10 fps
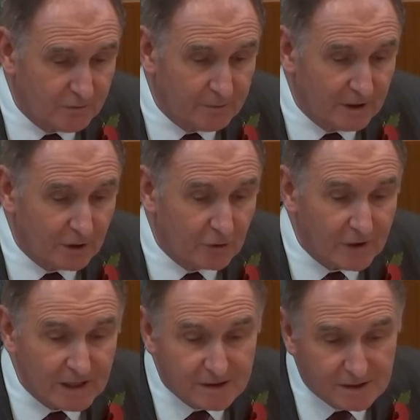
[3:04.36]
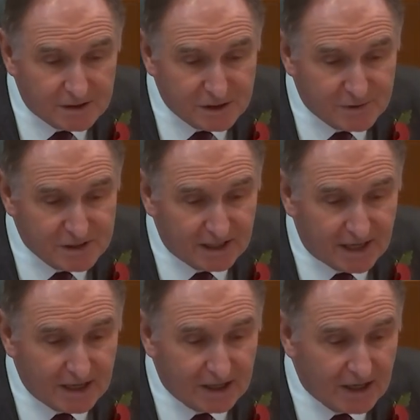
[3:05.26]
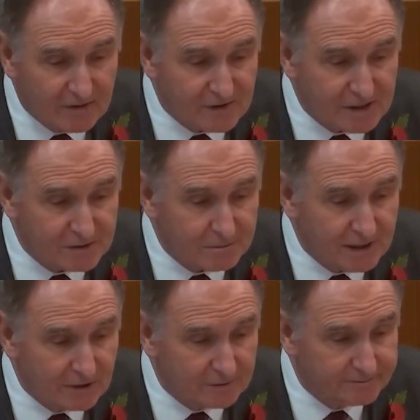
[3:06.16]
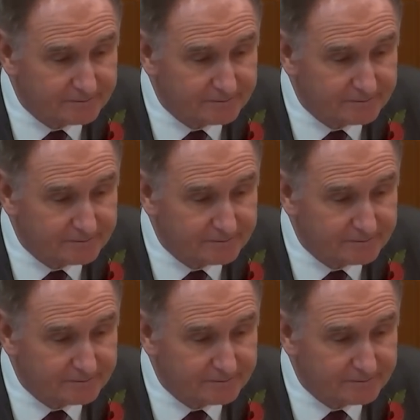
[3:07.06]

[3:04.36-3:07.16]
of Appeal agreed, dismissing AKV's appeal.